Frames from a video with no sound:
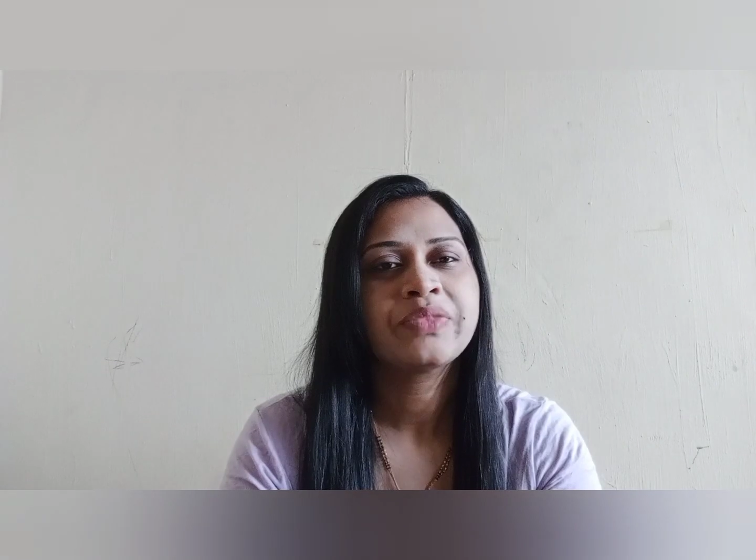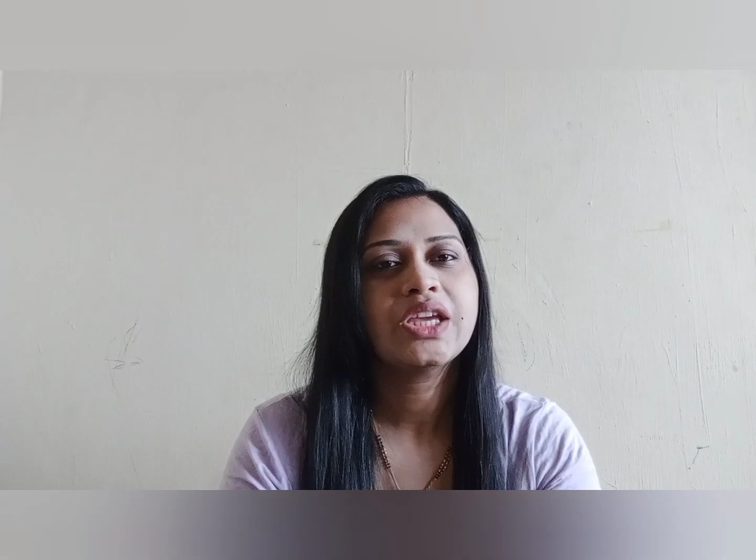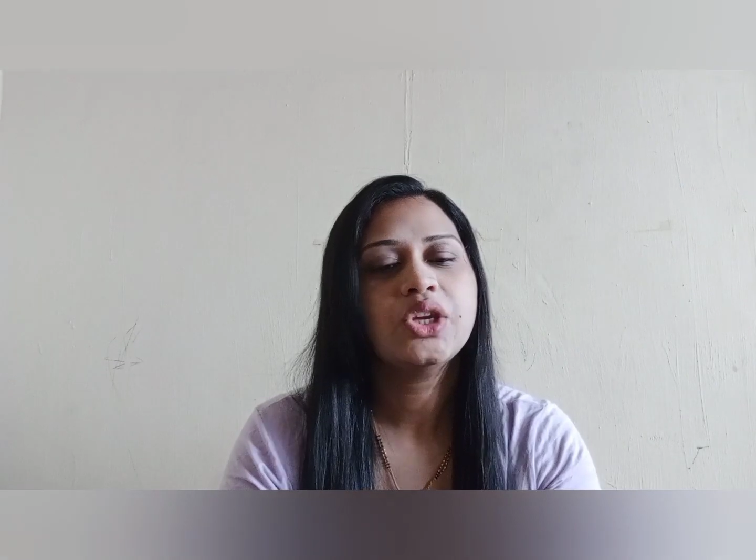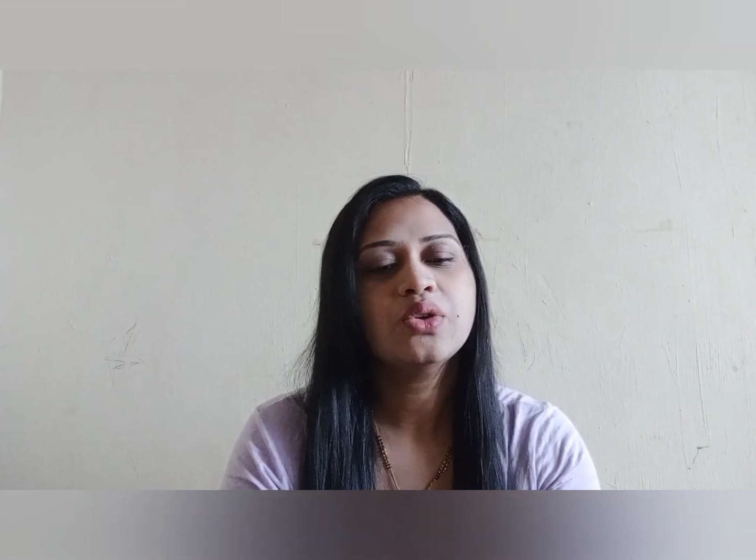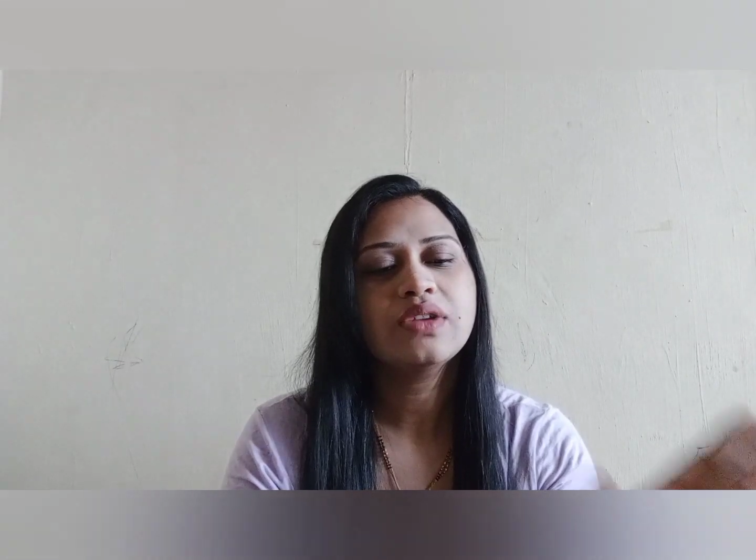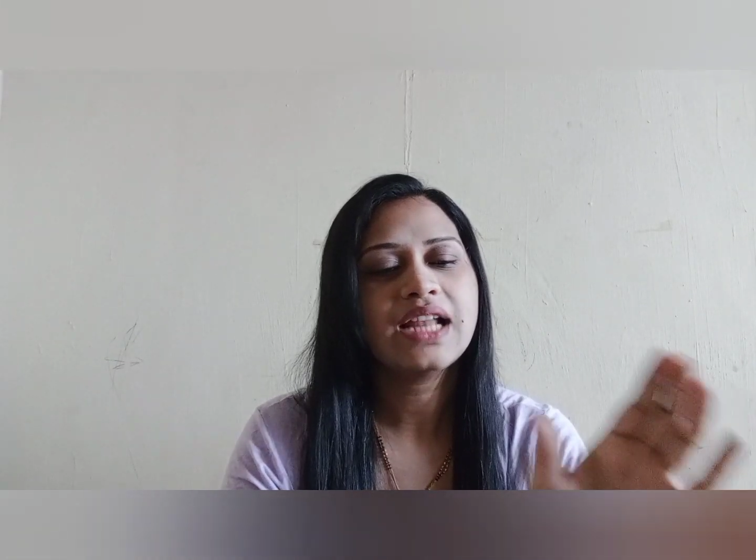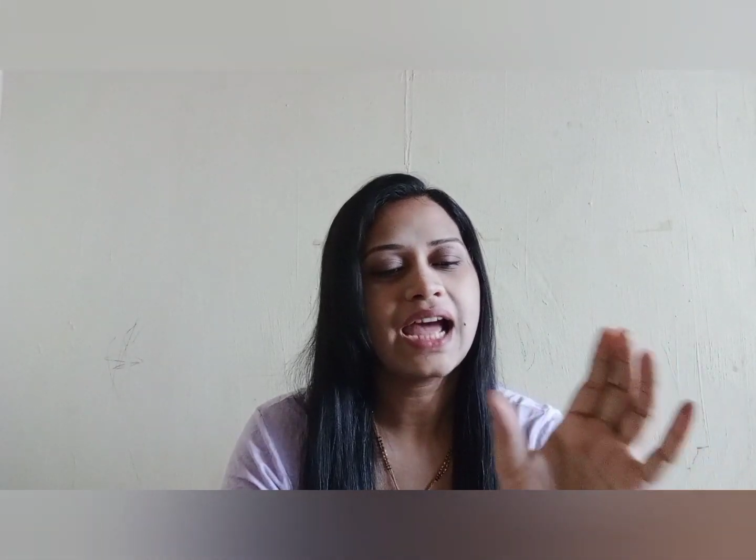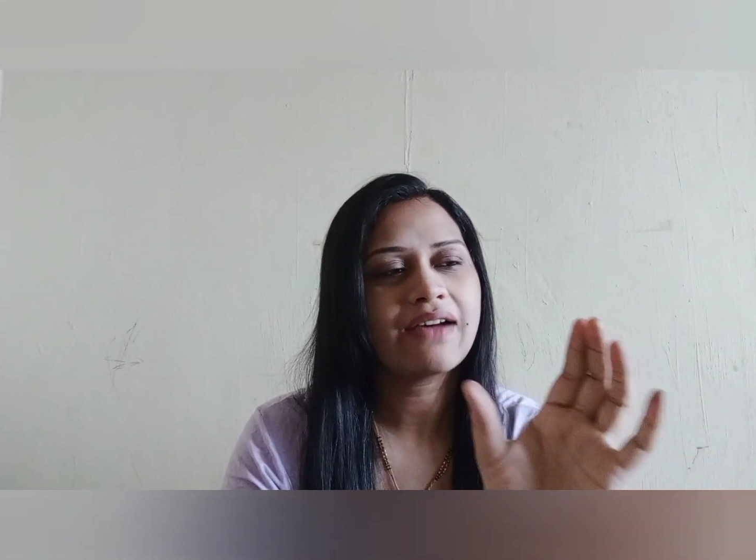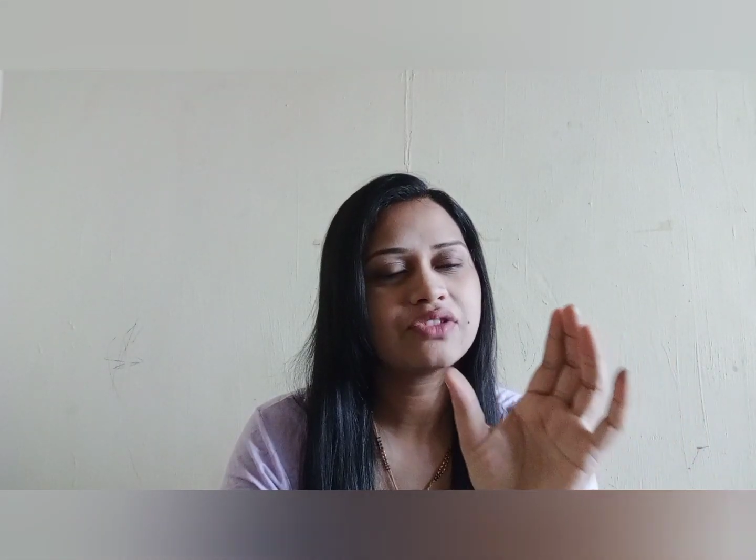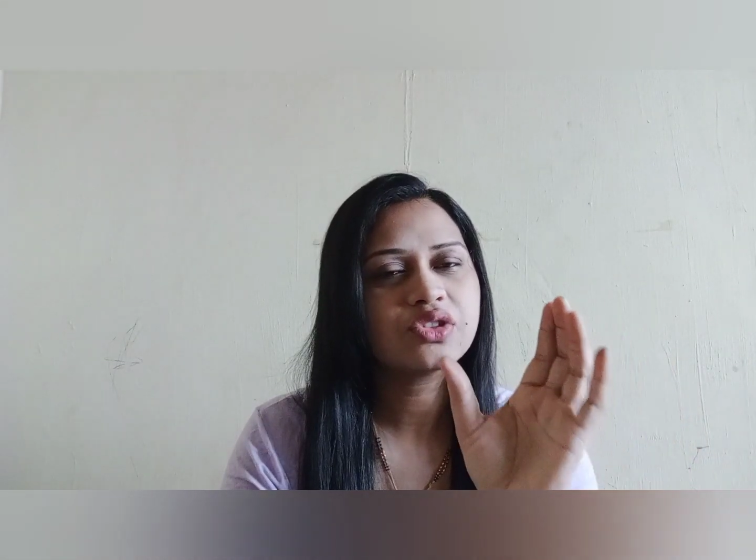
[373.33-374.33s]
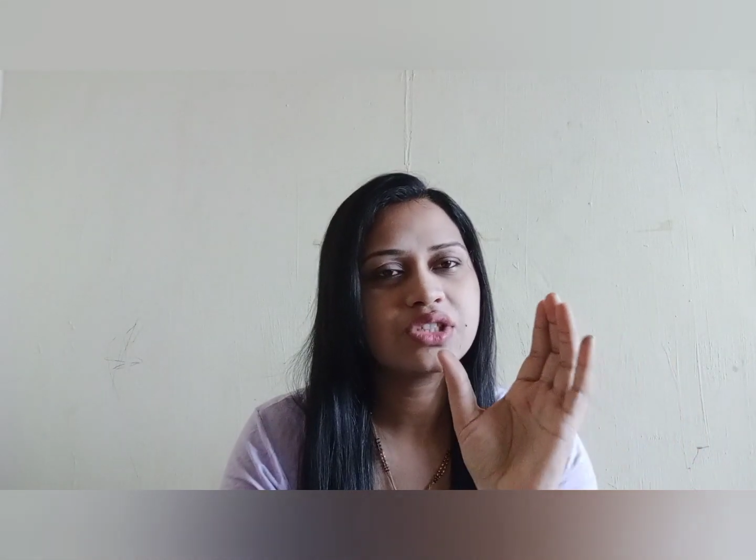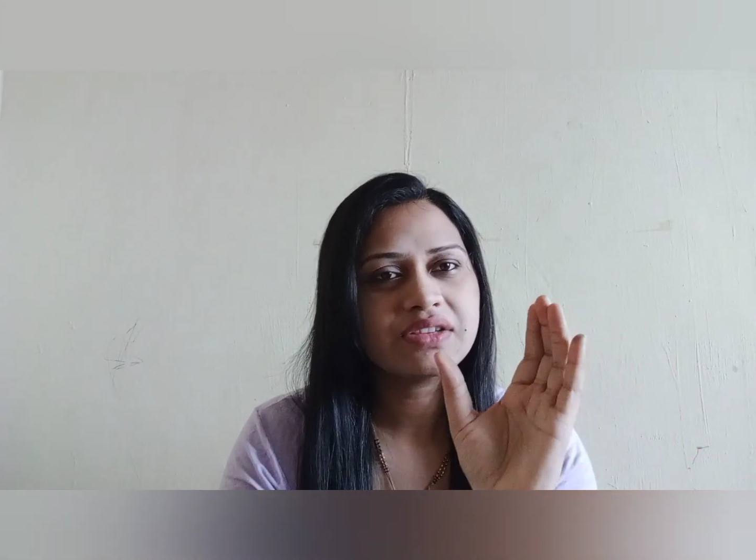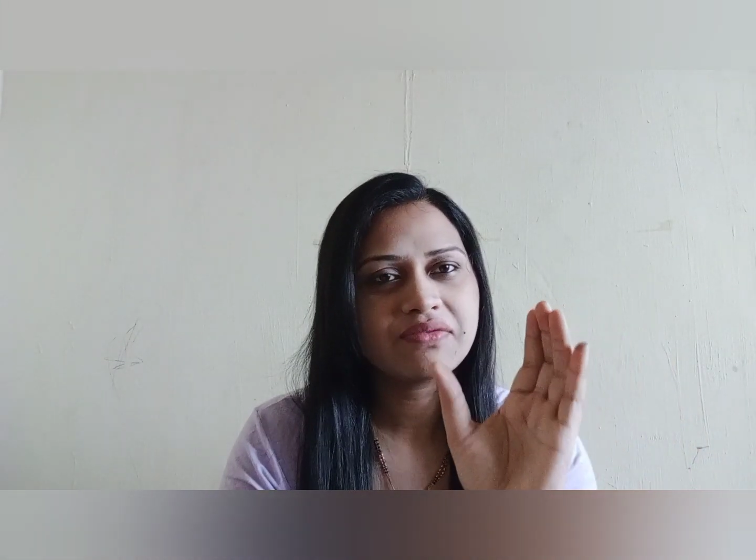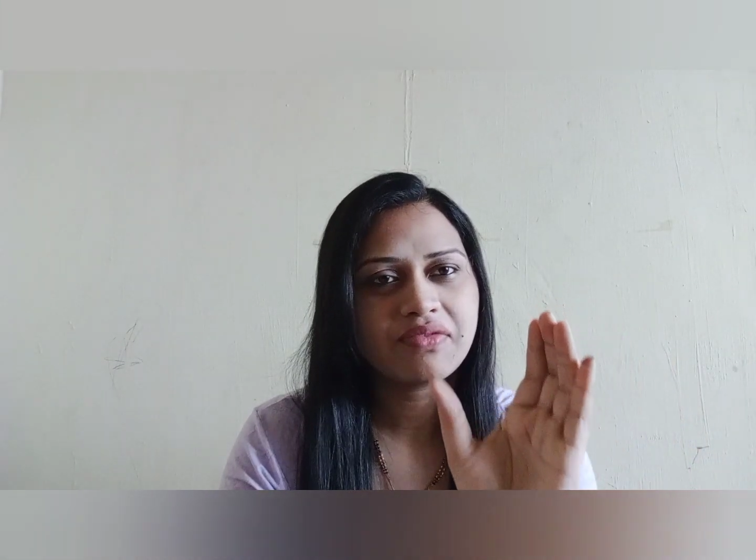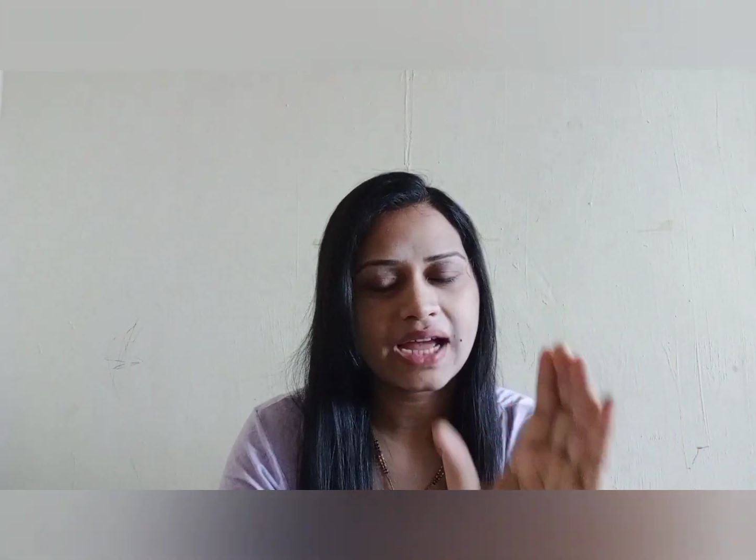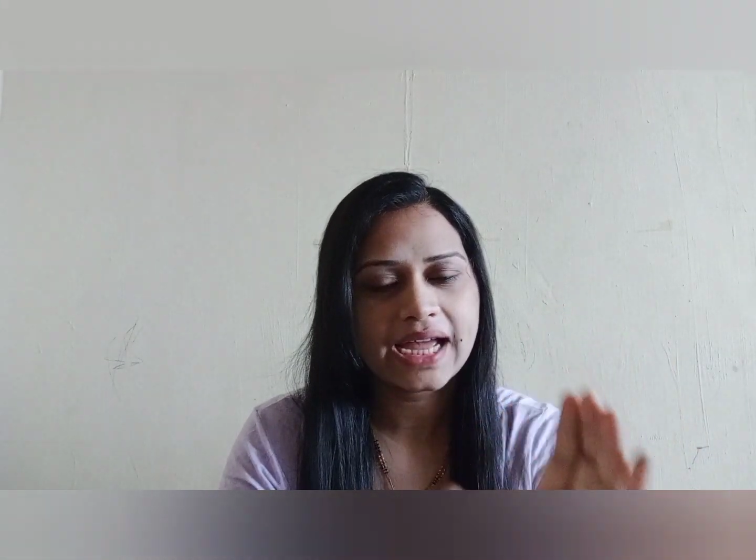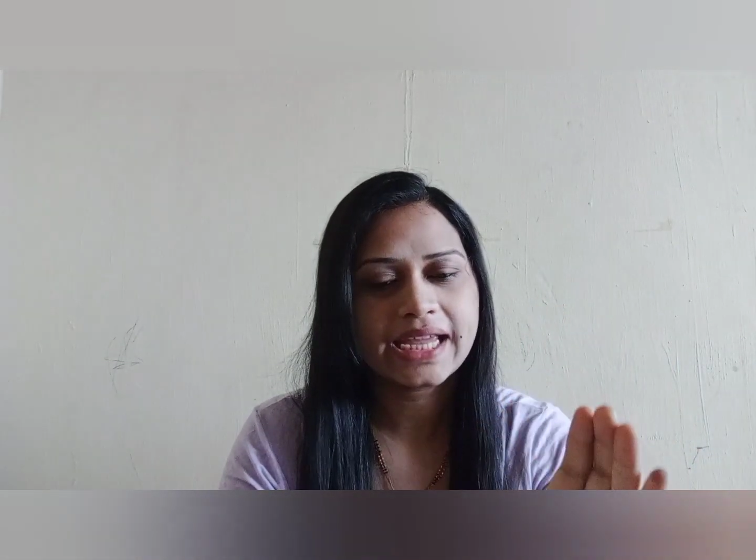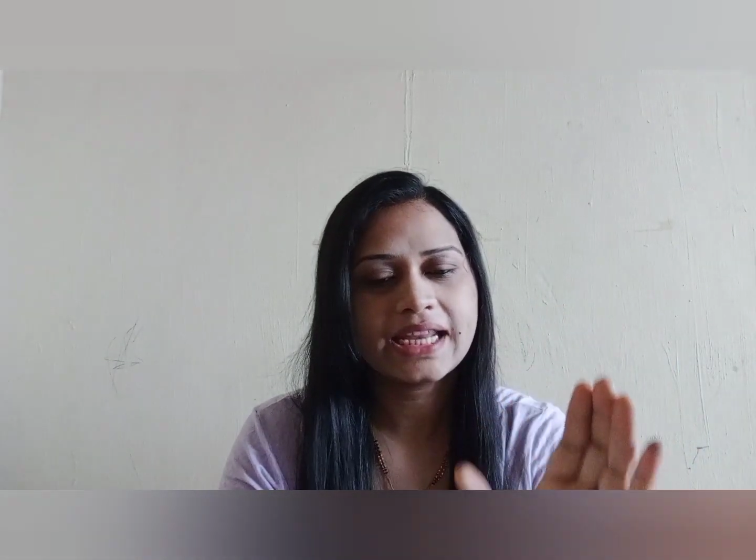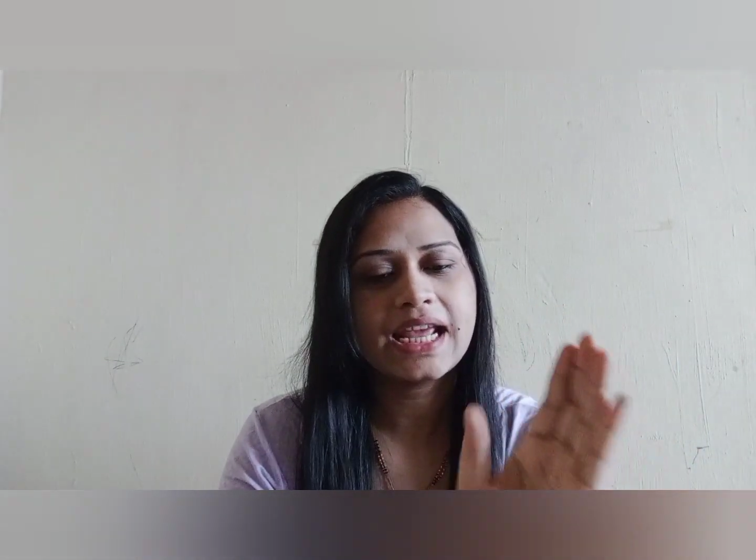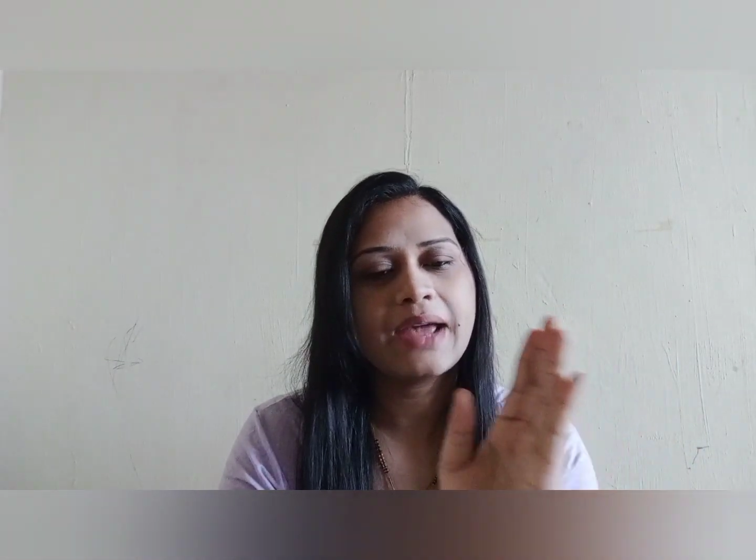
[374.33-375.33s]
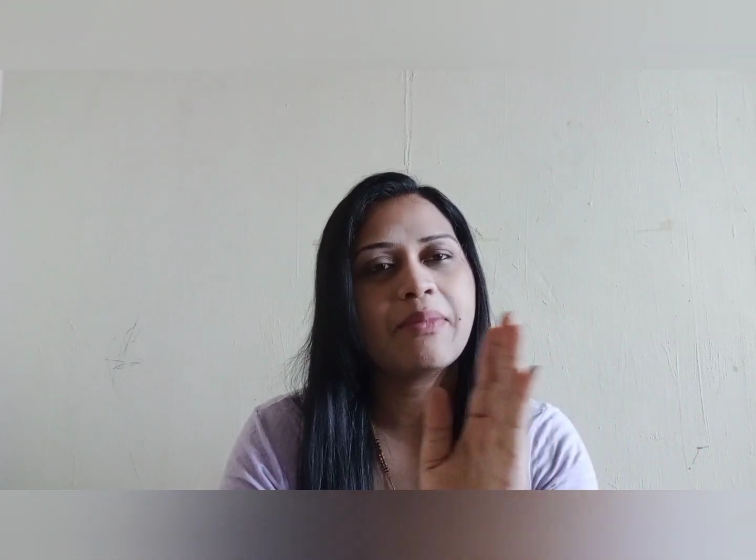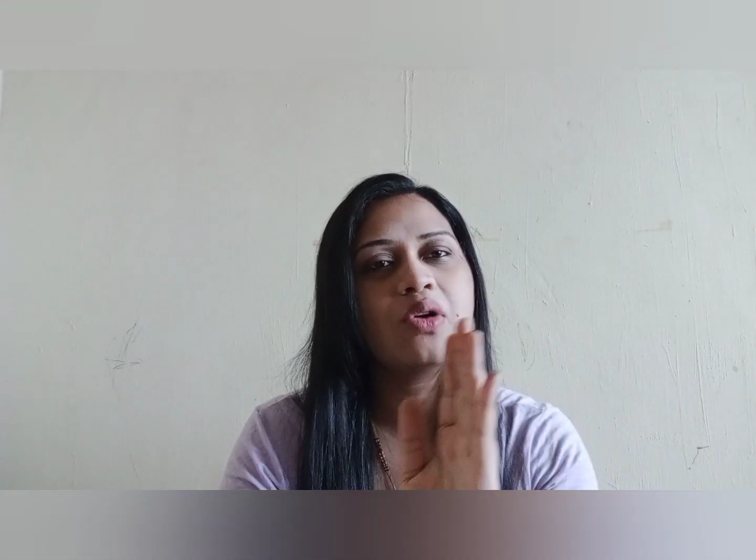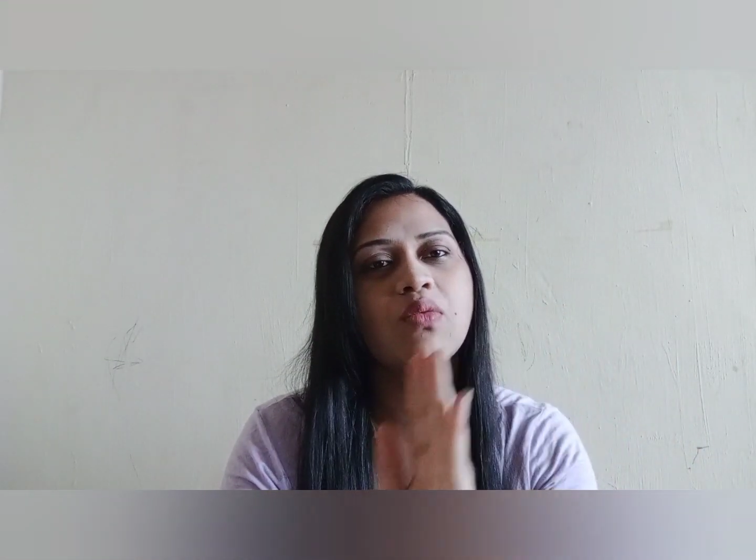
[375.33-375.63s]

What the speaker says: you will have to define about